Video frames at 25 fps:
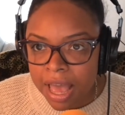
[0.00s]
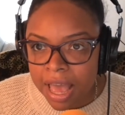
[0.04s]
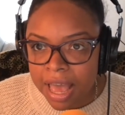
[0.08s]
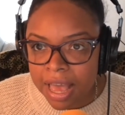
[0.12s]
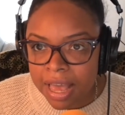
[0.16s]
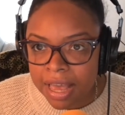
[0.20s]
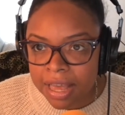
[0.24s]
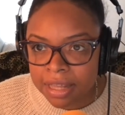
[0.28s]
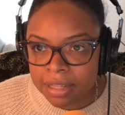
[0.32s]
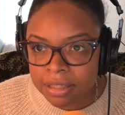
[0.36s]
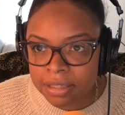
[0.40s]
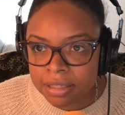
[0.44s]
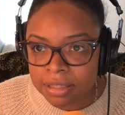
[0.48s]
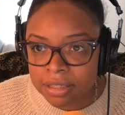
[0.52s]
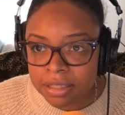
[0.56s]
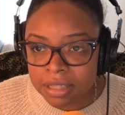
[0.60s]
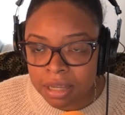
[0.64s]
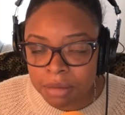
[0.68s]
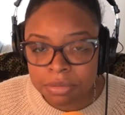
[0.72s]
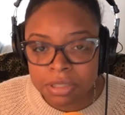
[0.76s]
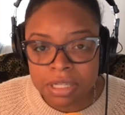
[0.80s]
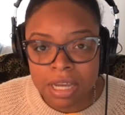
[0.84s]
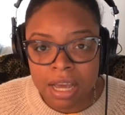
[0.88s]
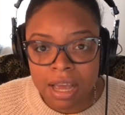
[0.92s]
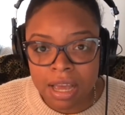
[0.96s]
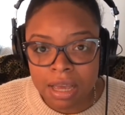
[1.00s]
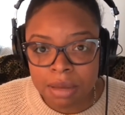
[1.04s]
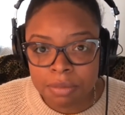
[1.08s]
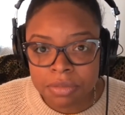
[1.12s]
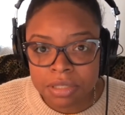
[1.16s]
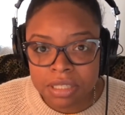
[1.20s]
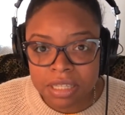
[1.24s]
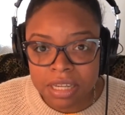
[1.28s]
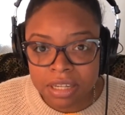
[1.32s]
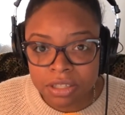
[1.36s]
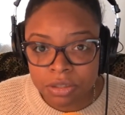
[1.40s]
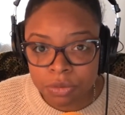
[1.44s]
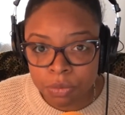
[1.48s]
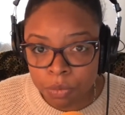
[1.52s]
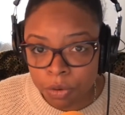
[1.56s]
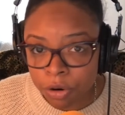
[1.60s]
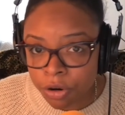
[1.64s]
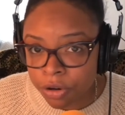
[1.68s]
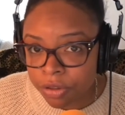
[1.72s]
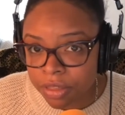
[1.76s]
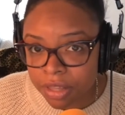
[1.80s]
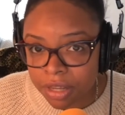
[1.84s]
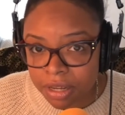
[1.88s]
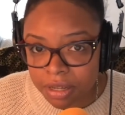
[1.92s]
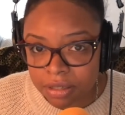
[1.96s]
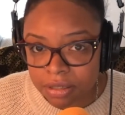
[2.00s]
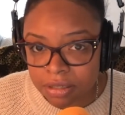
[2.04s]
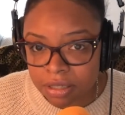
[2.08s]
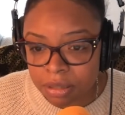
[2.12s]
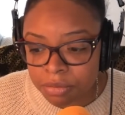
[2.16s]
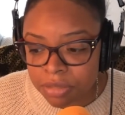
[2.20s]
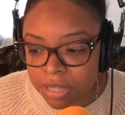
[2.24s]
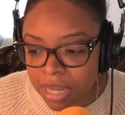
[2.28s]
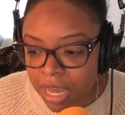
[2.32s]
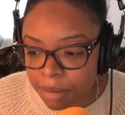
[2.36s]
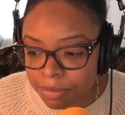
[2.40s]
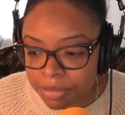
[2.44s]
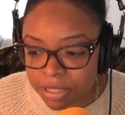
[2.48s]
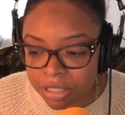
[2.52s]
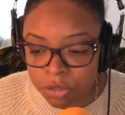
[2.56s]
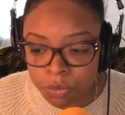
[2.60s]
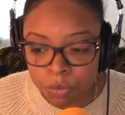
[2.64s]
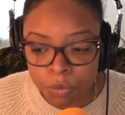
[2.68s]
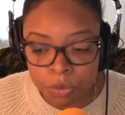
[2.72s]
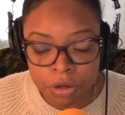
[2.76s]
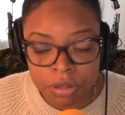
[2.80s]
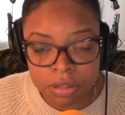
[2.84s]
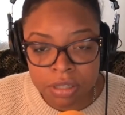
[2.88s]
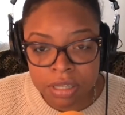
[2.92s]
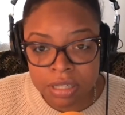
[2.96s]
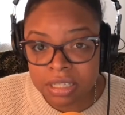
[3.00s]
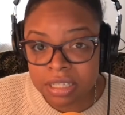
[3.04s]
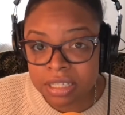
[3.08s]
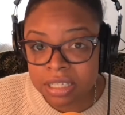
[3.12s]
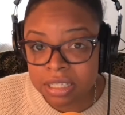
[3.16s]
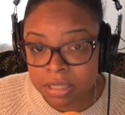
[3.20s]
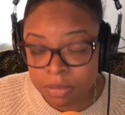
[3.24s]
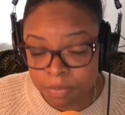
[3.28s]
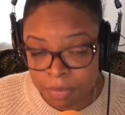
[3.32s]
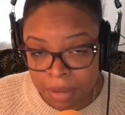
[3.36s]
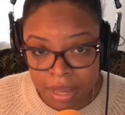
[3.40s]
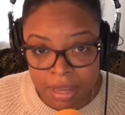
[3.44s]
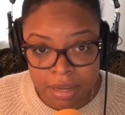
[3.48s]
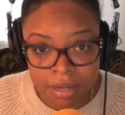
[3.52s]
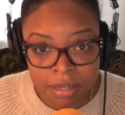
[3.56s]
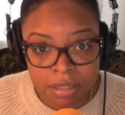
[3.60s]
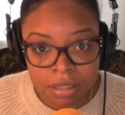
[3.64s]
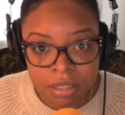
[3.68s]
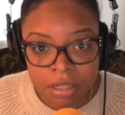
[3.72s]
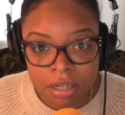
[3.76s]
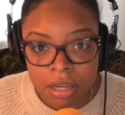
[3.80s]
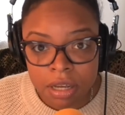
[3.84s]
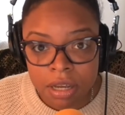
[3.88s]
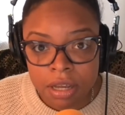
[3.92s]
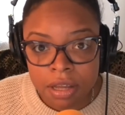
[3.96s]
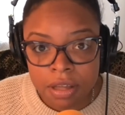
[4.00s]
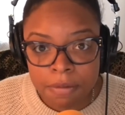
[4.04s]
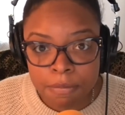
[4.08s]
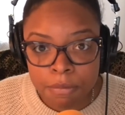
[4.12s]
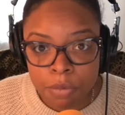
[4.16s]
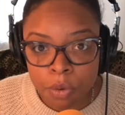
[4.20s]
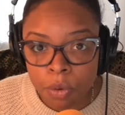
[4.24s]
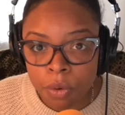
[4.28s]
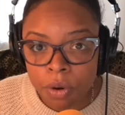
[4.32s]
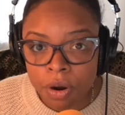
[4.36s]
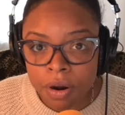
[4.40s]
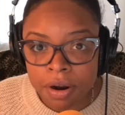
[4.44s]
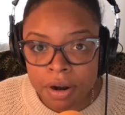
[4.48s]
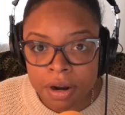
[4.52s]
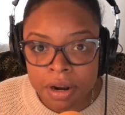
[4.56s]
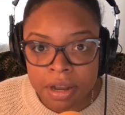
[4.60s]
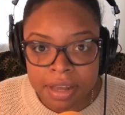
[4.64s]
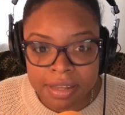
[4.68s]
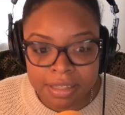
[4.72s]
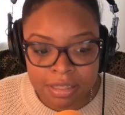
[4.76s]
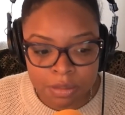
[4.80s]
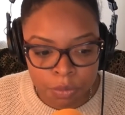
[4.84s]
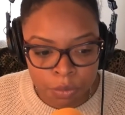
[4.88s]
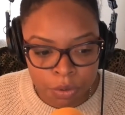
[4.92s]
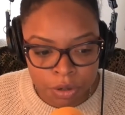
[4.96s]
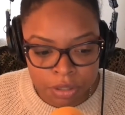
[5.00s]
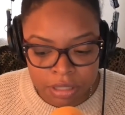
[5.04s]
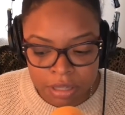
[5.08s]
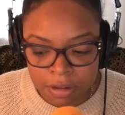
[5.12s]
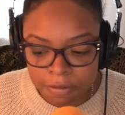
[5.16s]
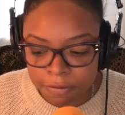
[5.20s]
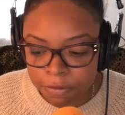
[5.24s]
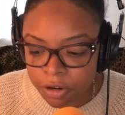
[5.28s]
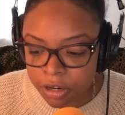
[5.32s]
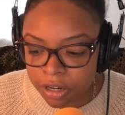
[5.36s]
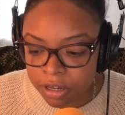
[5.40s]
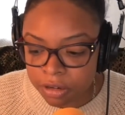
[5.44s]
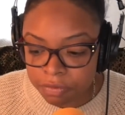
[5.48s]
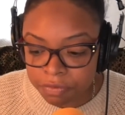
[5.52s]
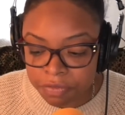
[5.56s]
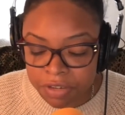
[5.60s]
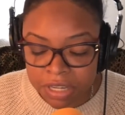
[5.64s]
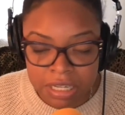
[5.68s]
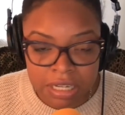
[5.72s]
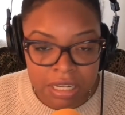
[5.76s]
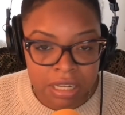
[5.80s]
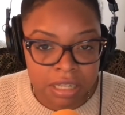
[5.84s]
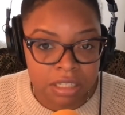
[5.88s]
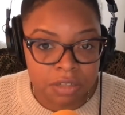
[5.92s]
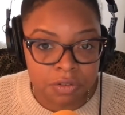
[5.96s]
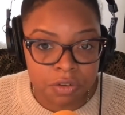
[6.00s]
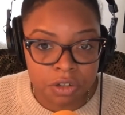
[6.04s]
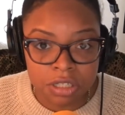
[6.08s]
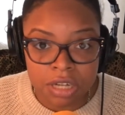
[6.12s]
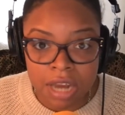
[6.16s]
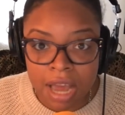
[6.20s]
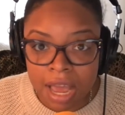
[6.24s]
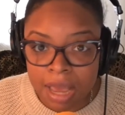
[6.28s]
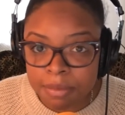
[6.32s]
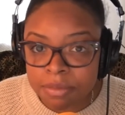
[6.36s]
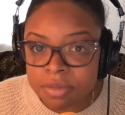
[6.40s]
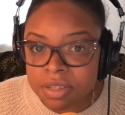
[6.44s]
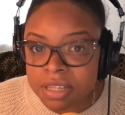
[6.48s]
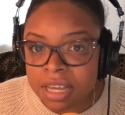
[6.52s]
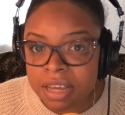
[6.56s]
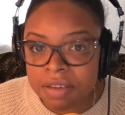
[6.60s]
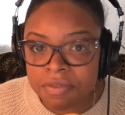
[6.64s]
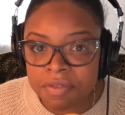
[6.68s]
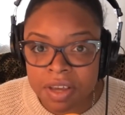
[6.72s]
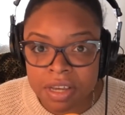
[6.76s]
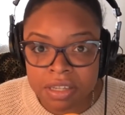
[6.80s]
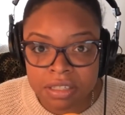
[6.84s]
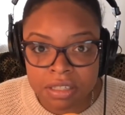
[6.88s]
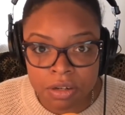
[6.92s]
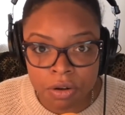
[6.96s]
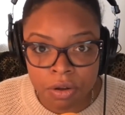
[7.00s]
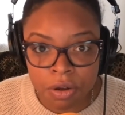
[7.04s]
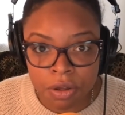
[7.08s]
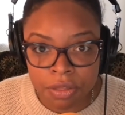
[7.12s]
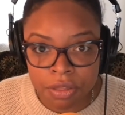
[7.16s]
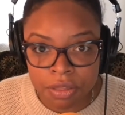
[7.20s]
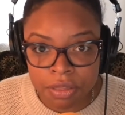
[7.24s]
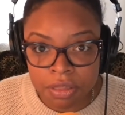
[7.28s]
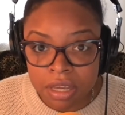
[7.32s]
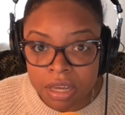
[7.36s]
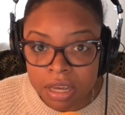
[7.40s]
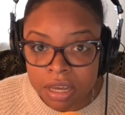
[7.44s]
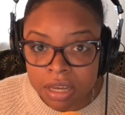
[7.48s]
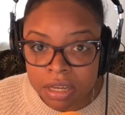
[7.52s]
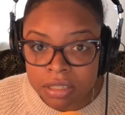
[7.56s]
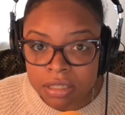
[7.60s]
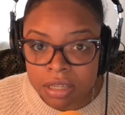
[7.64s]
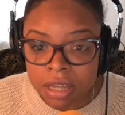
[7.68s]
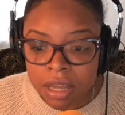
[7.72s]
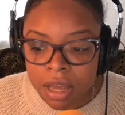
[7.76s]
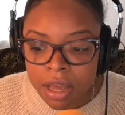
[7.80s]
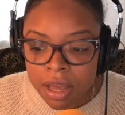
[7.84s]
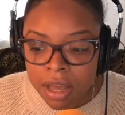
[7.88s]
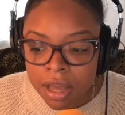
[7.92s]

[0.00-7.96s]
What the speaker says: And sometimes it's worth it. Sometimes it's worth it to spend more. It's worth it for convenience, for time savings and all the things.